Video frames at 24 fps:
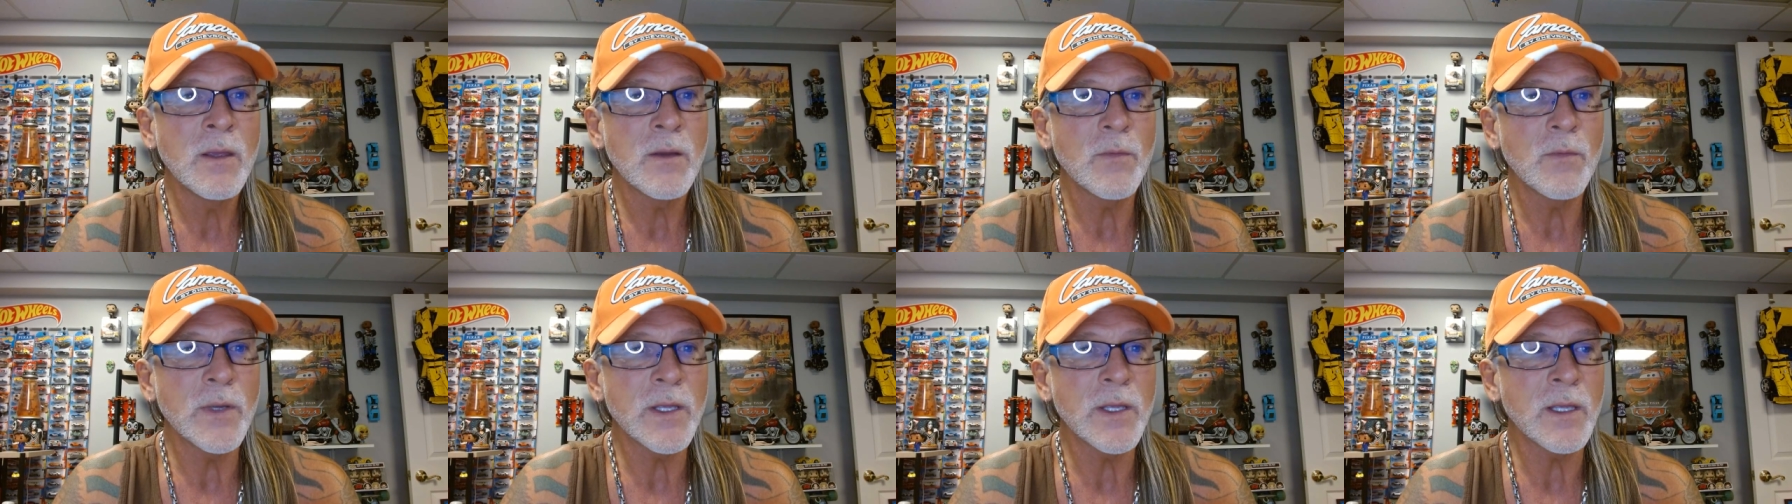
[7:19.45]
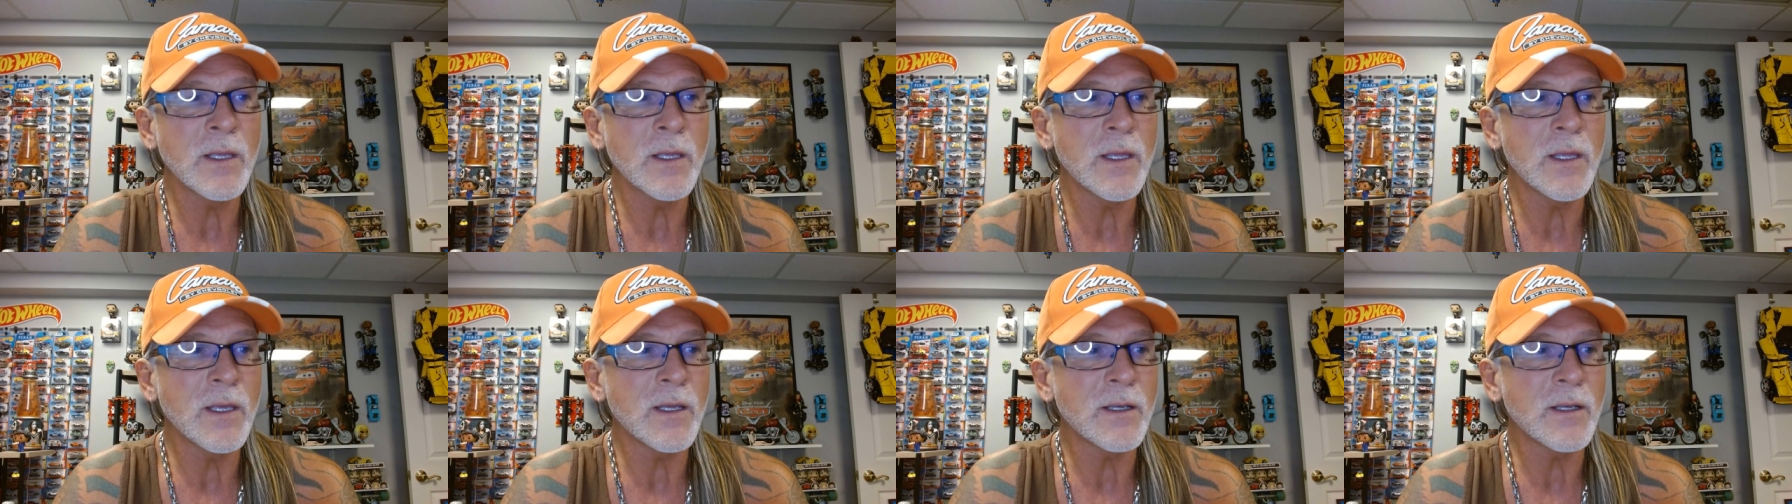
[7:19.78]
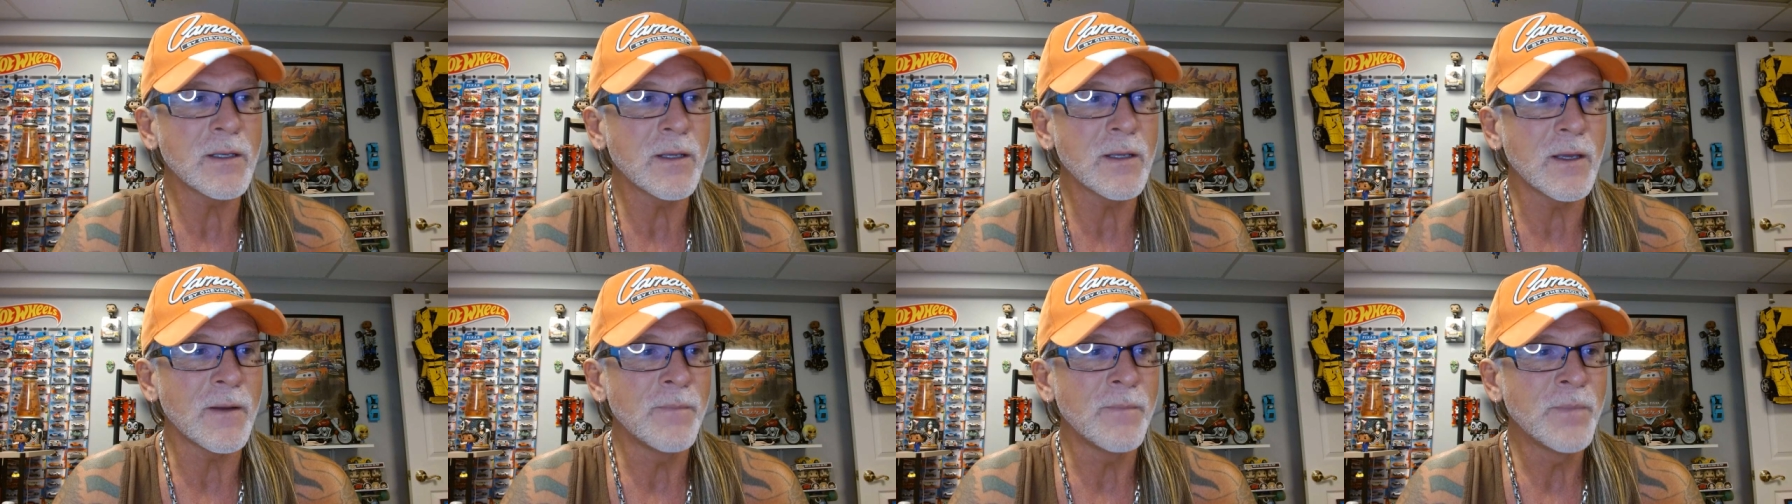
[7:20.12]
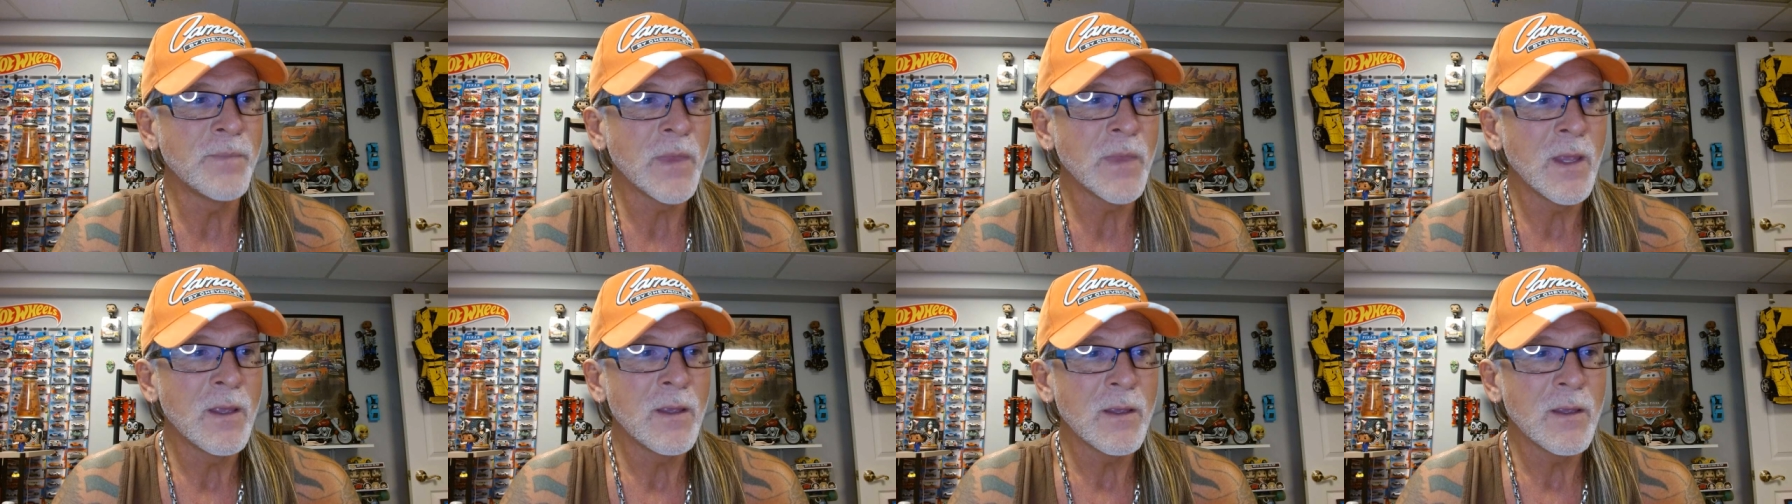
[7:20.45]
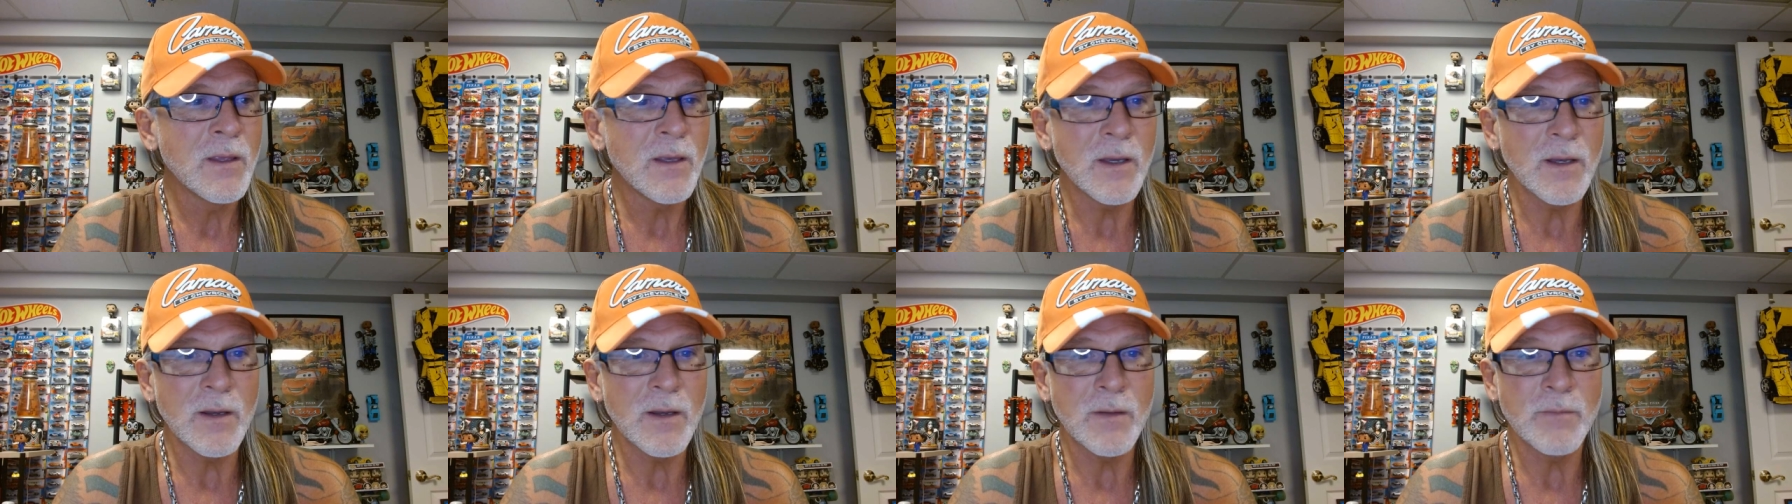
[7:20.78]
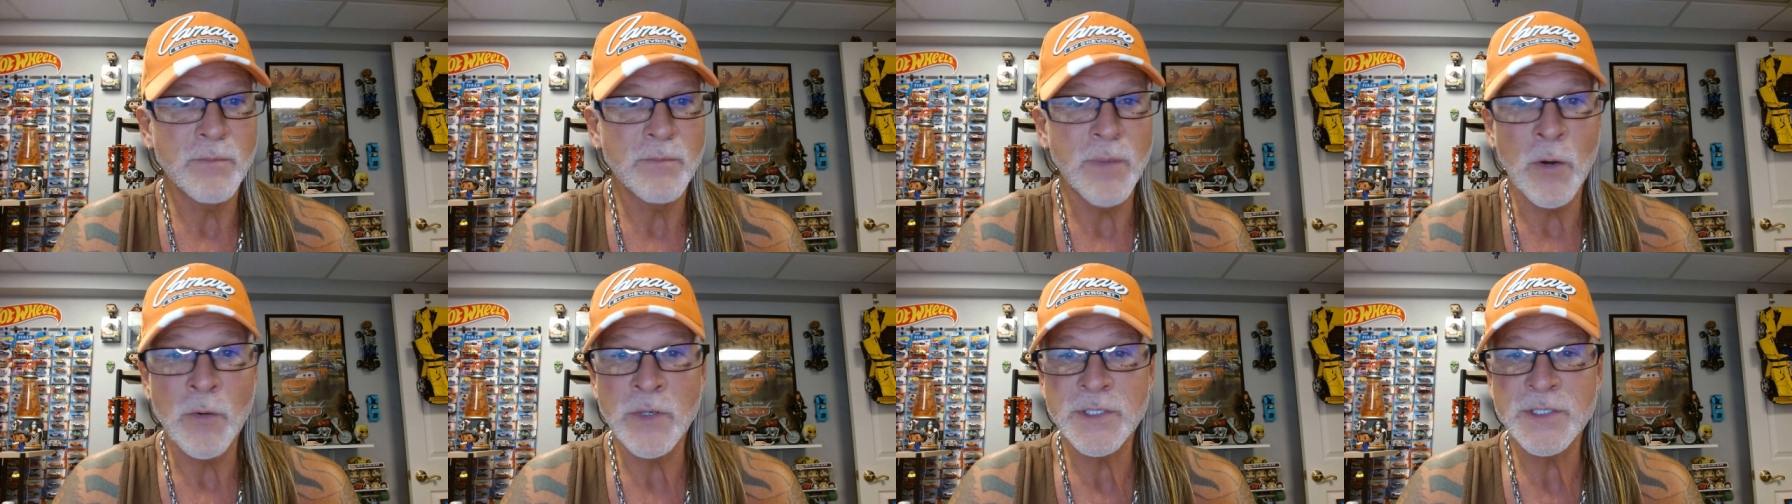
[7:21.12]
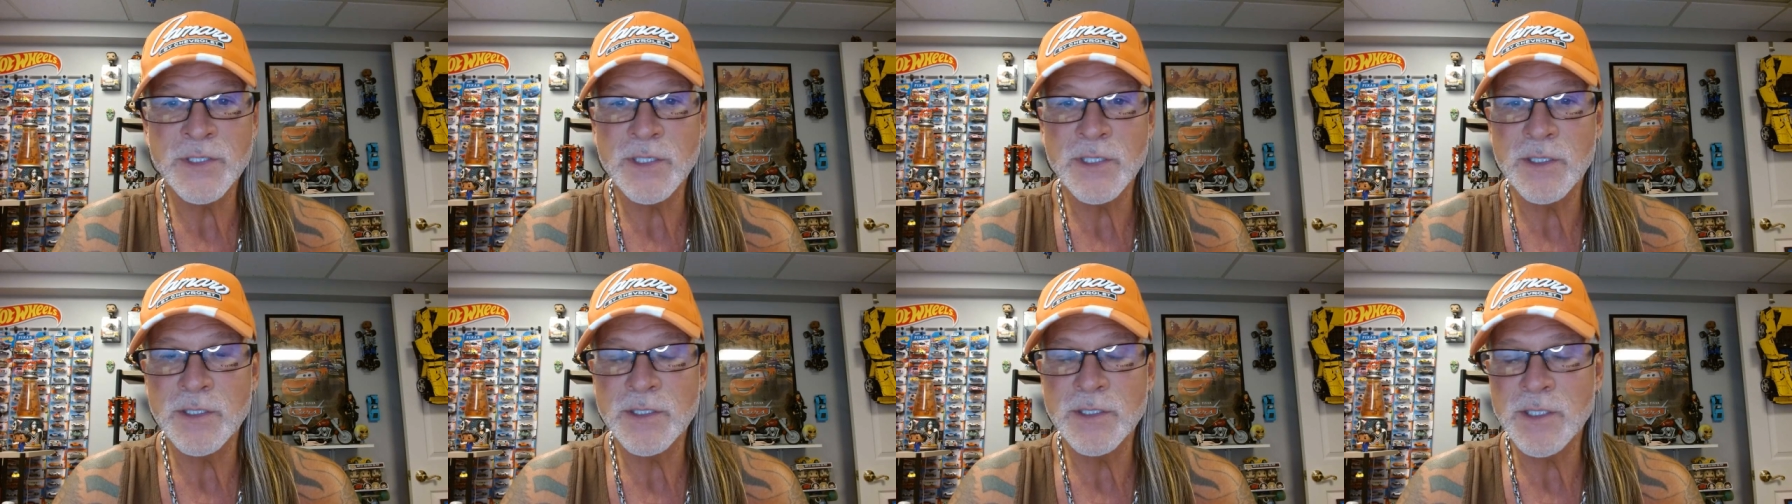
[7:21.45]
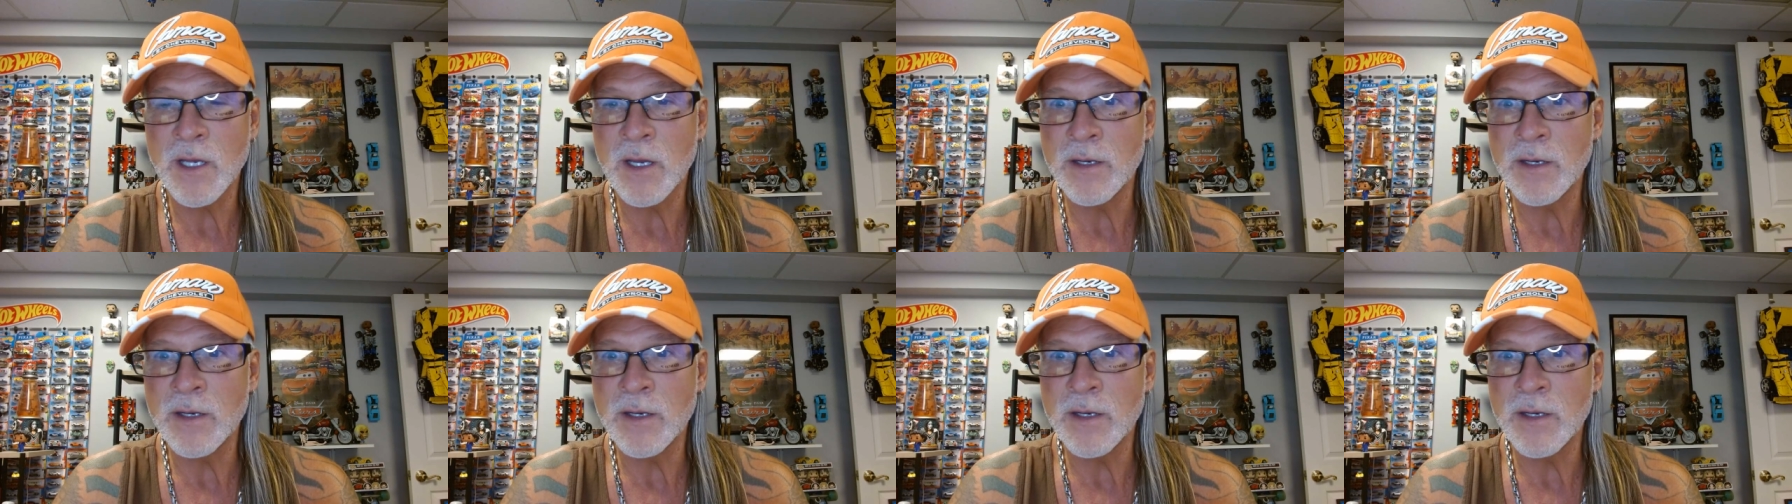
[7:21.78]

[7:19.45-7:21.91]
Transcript: We can get uh, uh, bonuses